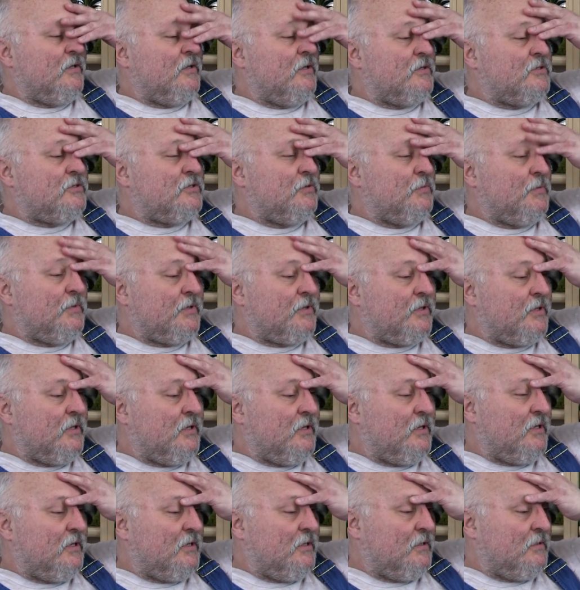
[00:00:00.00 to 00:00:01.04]
the issue with
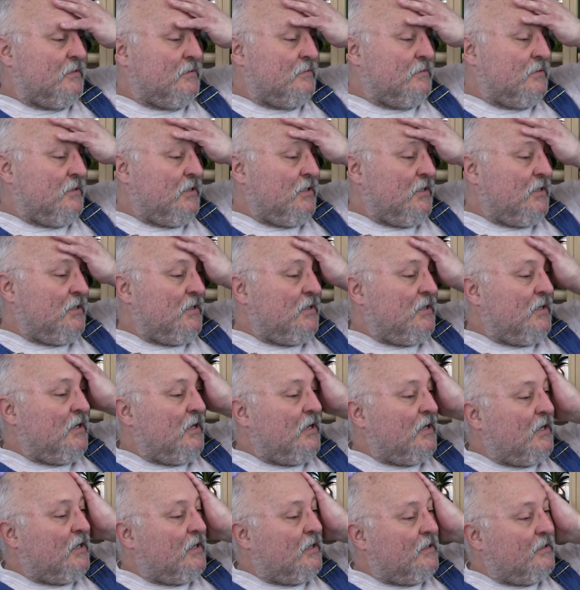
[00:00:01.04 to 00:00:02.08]
the uh,
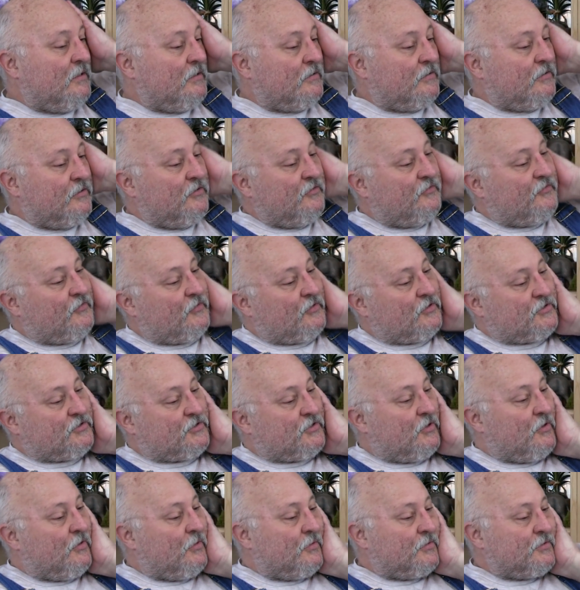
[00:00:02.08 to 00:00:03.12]
uh, New First
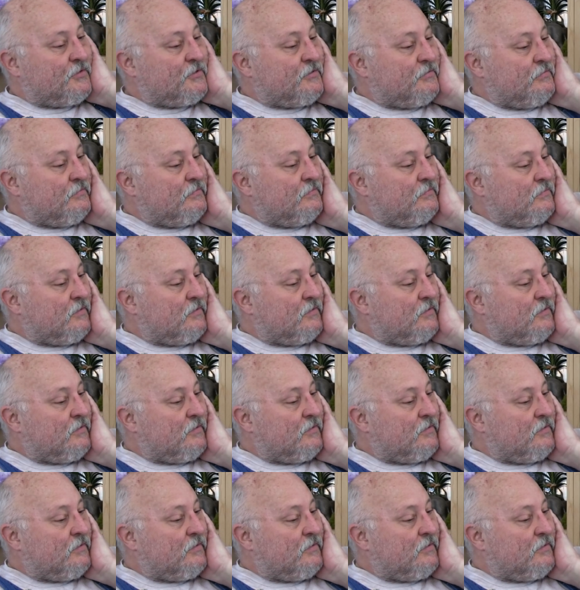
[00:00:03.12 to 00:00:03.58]
Souls.